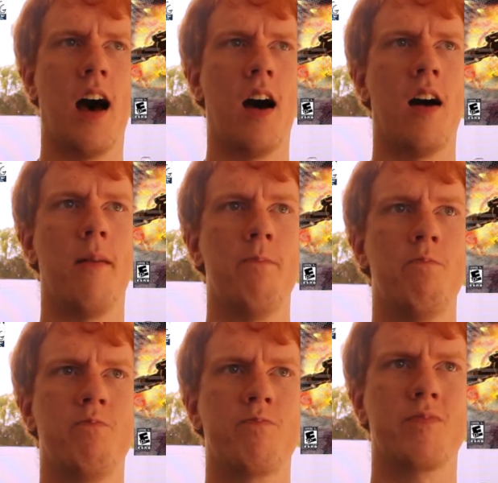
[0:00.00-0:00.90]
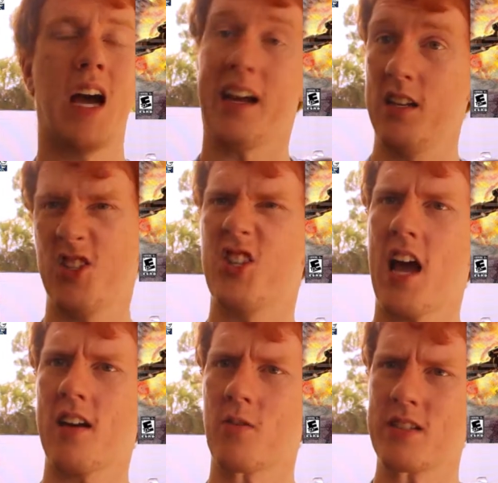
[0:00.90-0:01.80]
I guess
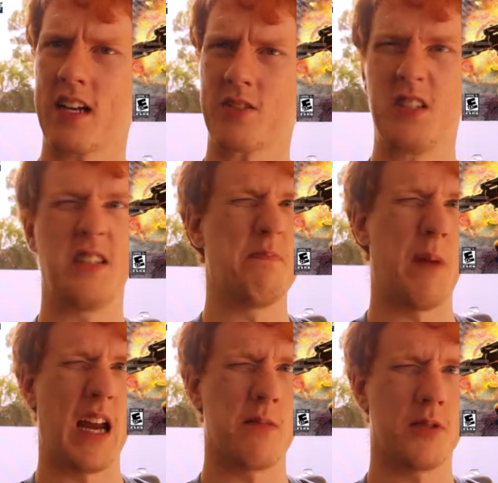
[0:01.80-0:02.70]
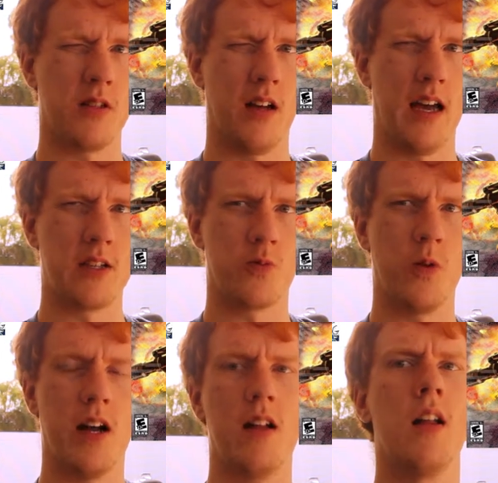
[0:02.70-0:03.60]
Shadow is actually debatable as
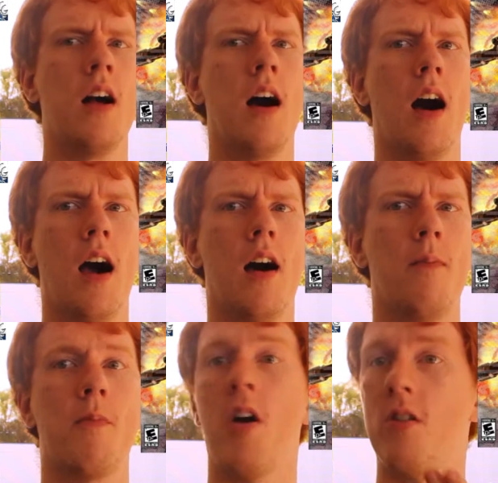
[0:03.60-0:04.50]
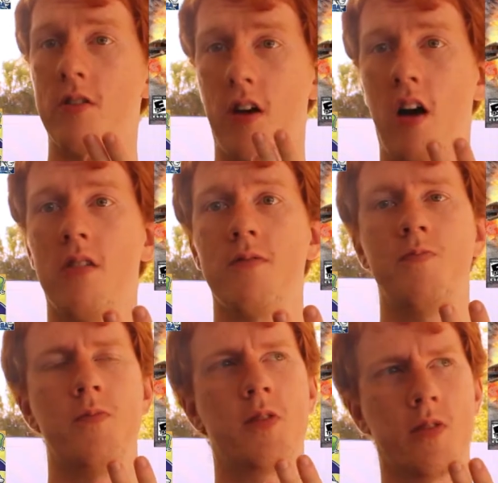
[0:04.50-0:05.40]
well. All
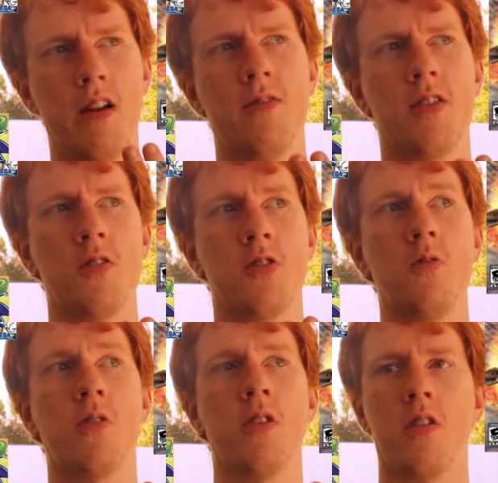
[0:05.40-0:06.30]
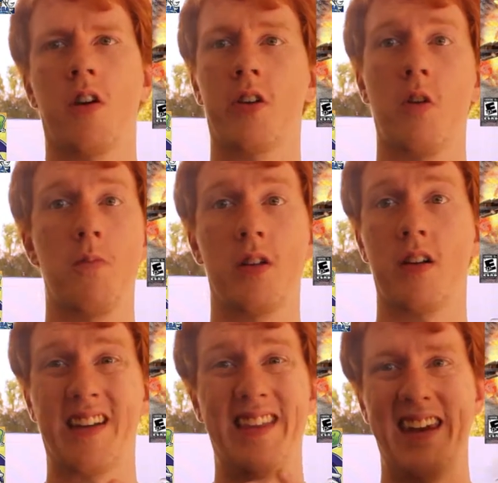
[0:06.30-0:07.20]
three of those you could argue
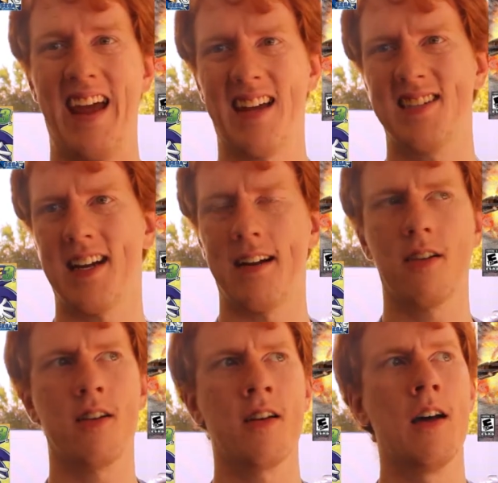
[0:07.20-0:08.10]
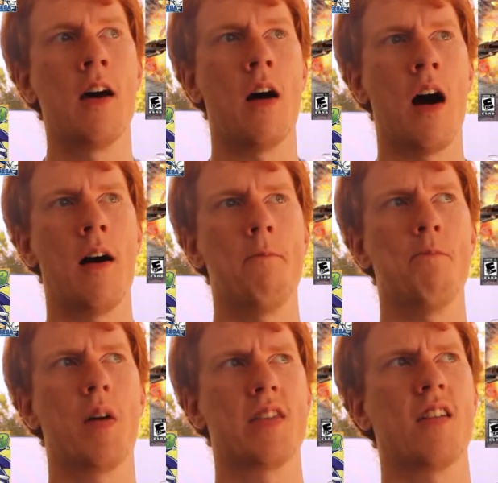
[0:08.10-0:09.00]
belong in the next era,
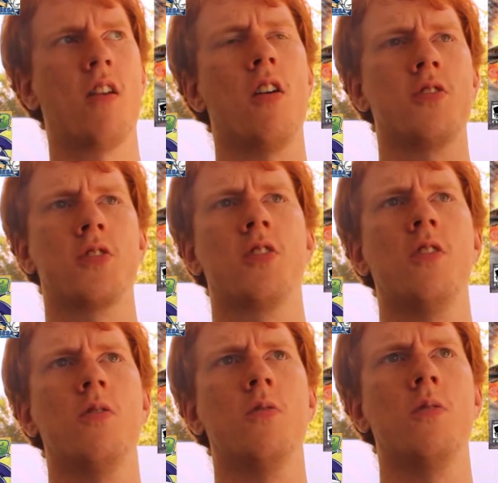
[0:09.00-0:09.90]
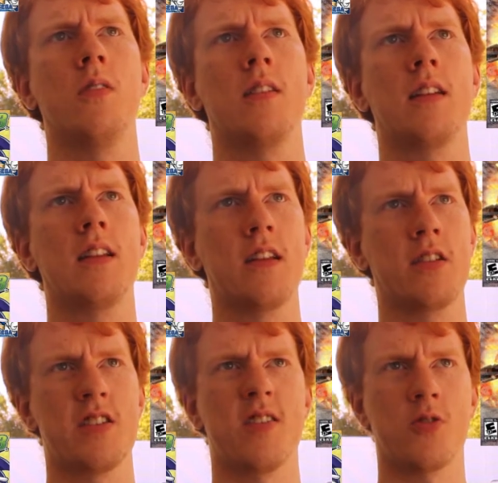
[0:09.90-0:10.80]
but they're also
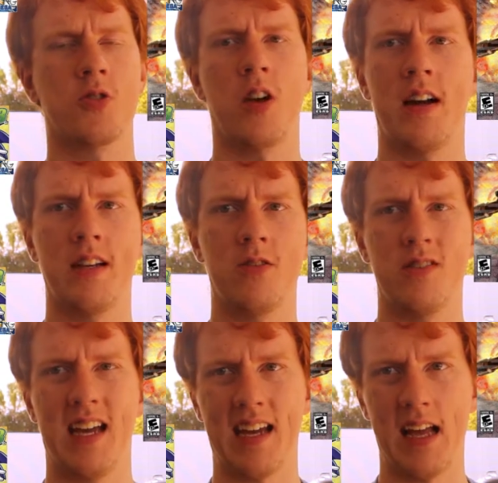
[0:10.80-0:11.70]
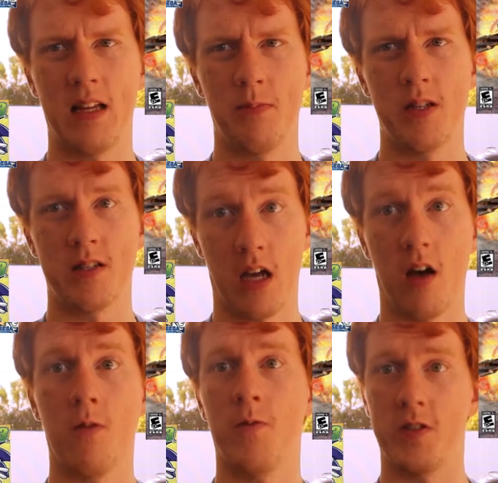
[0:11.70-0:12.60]
clearly still trying to take elements
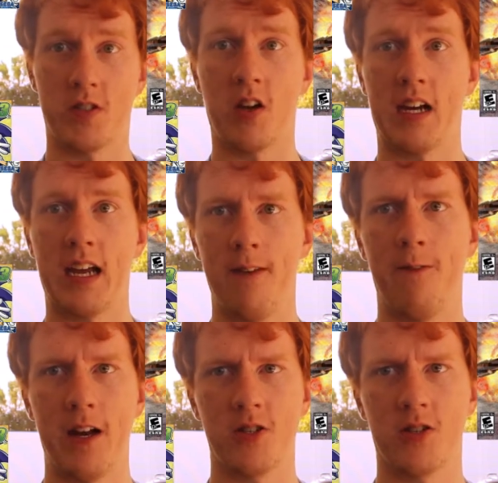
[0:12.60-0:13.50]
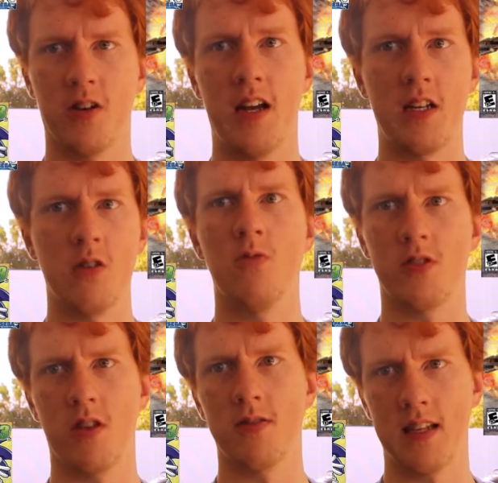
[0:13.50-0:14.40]
of Sonic Adventure and
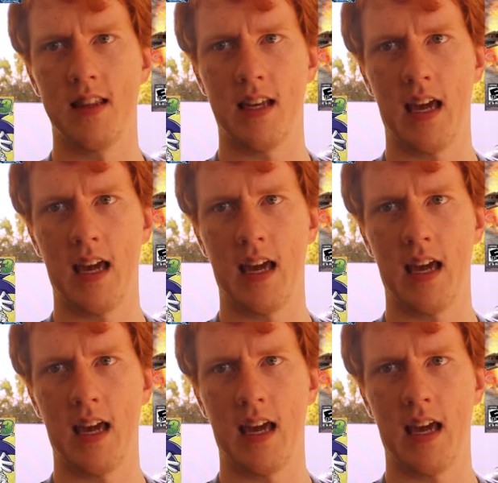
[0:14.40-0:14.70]
use those in the